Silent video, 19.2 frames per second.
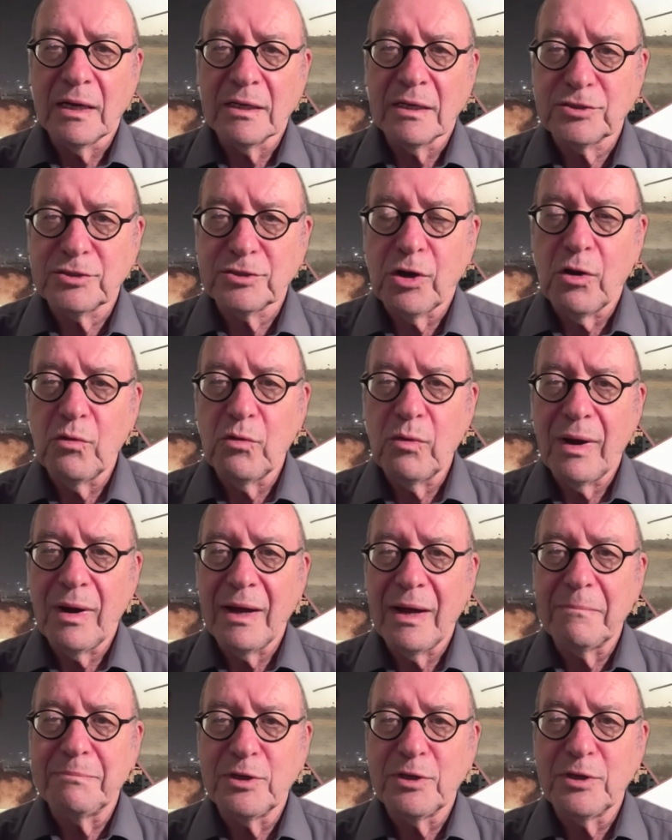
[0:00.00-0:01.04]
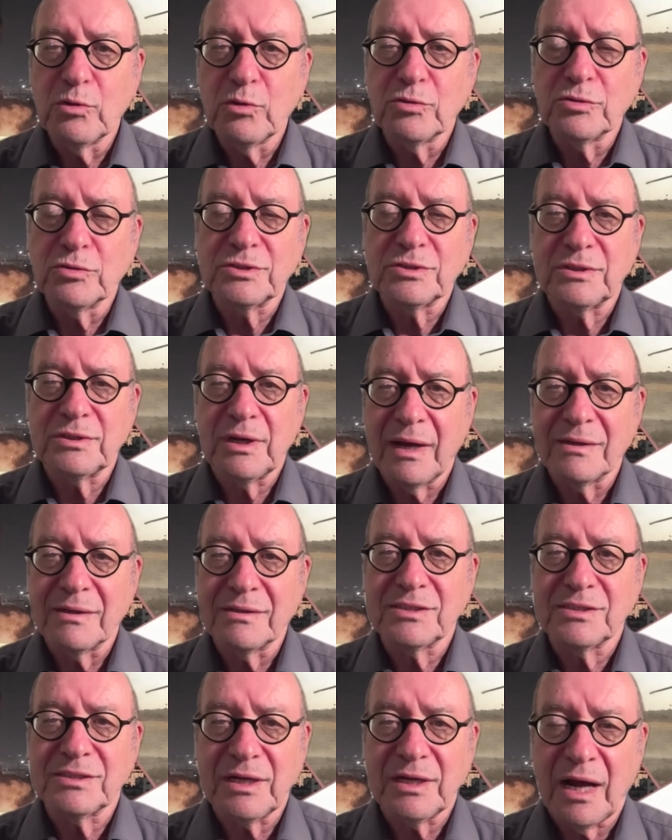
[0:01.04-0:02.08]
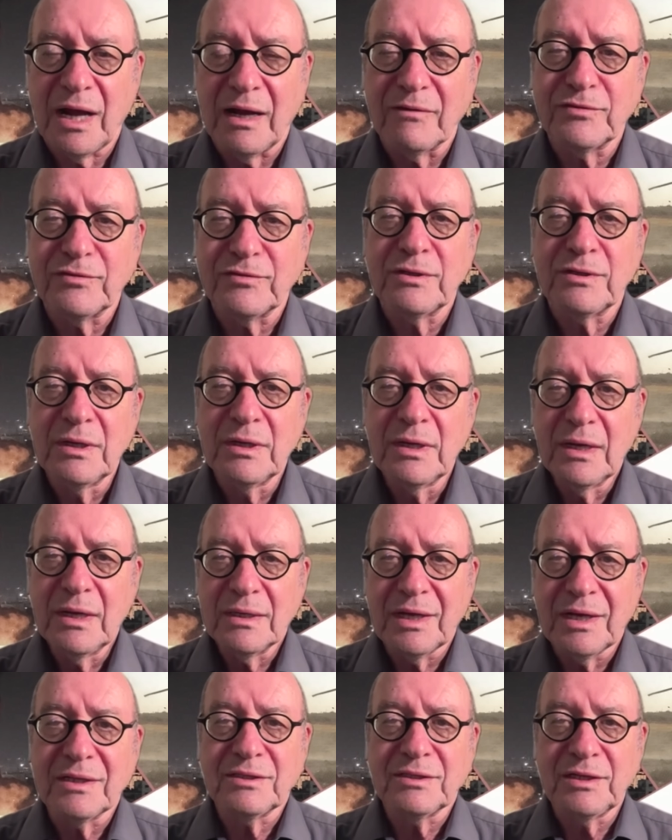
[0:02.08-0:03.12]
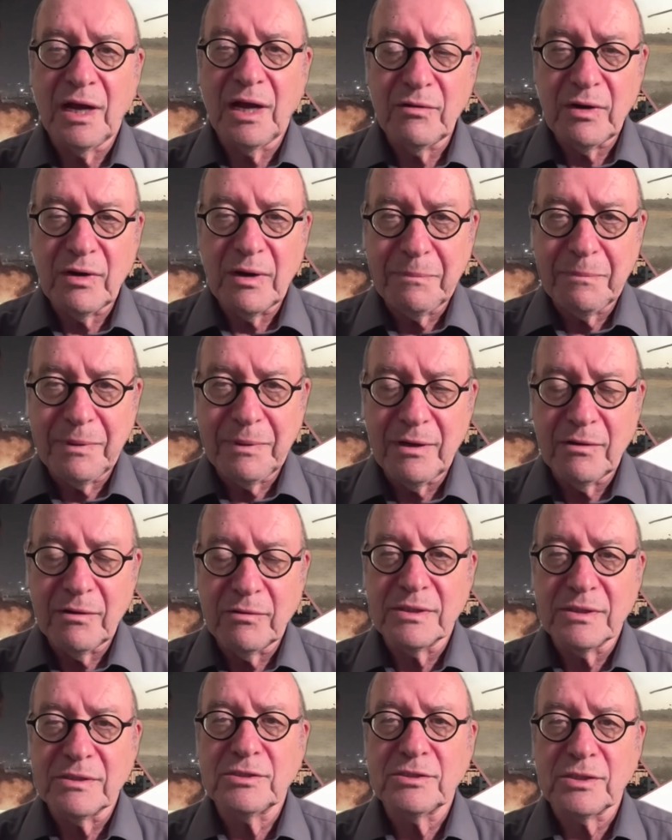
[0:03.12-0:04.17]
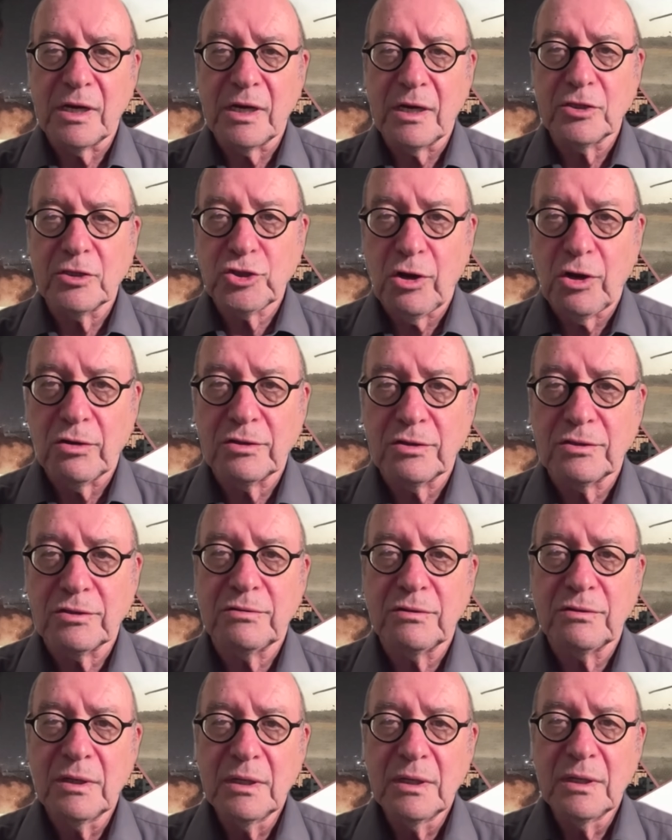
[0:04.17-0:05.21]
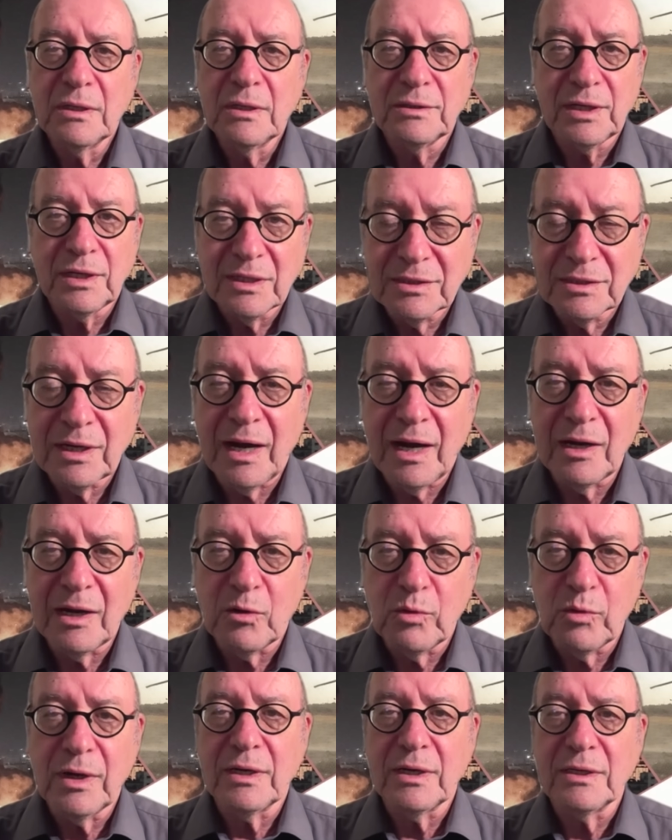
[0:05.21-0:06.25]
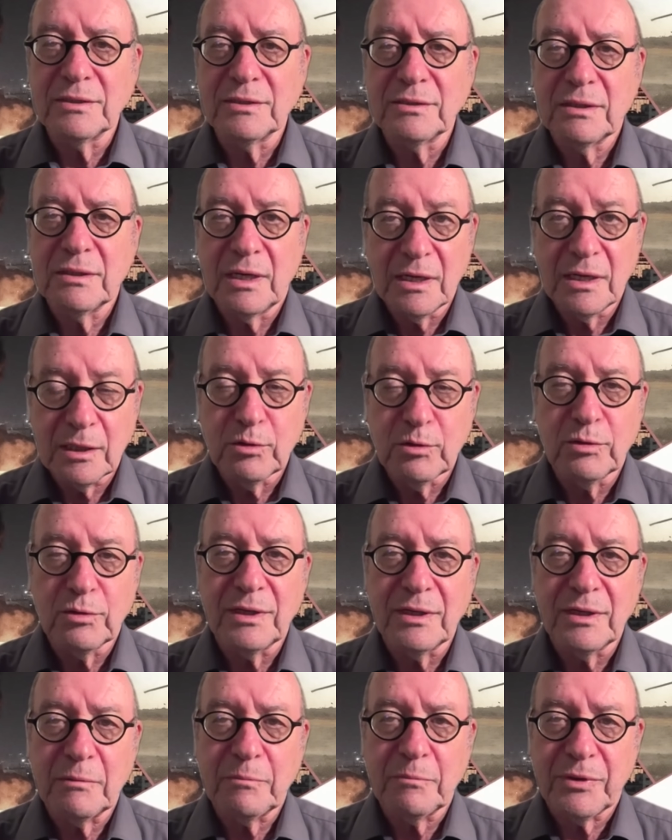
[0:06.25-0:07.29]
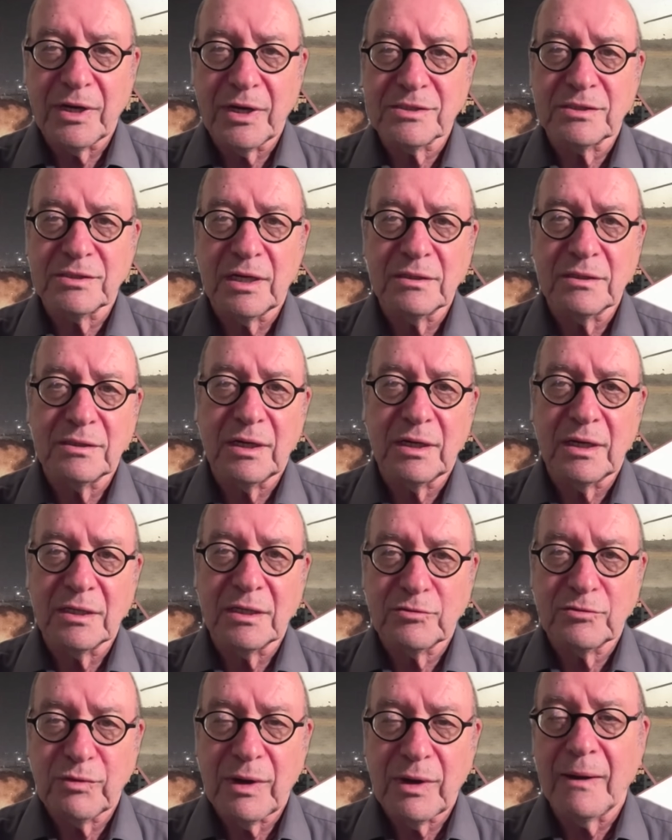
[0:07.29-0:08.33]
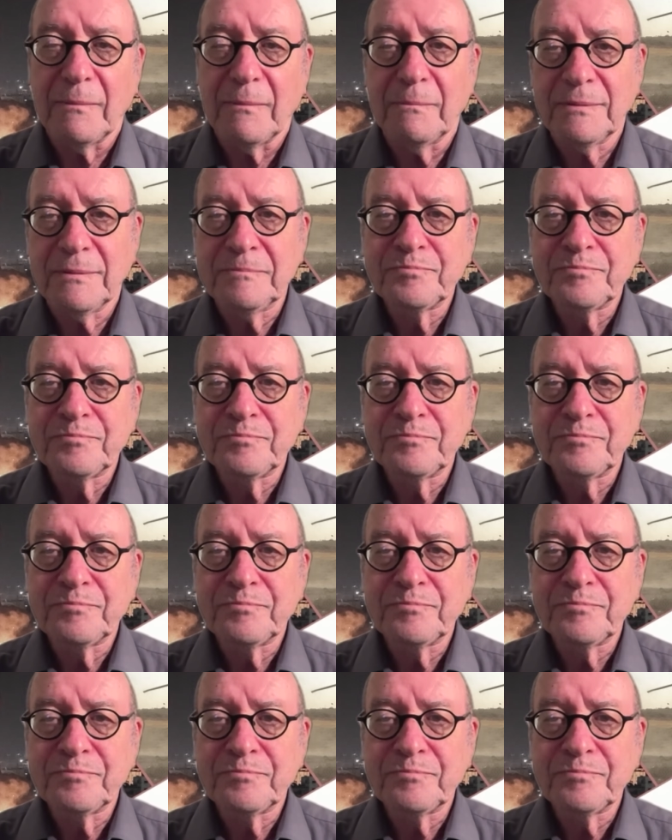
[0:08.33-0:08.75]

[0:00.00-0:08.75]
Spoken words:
so abused and starved that their appearance shocked the entire world, including President Trump.